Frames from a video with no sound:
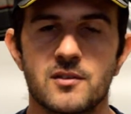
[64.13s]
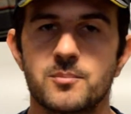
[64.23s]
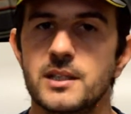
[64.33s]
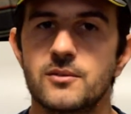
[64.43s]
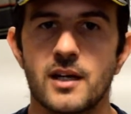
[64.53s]
a
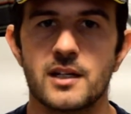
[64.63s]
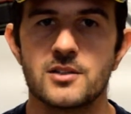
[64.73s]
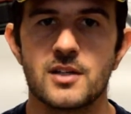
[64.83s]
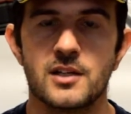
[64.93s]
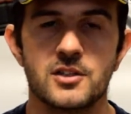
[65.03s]
big
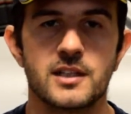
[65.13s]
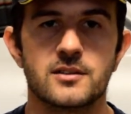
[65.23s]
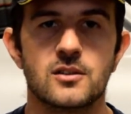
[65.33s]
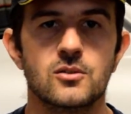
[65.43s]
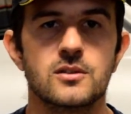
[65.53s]
range and you
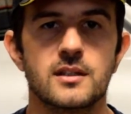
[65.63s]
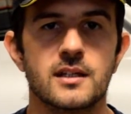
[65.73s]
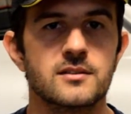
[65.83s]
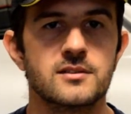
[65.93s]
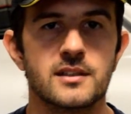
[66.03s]
get to look
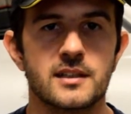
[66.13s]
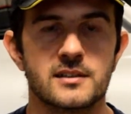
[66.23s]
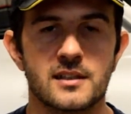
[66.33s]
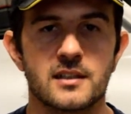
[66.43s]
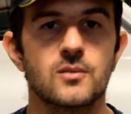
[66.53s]
and see
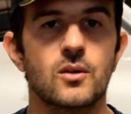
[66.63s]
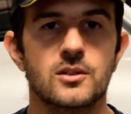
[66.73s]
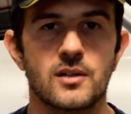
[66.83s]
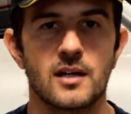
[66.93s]
exactly what you're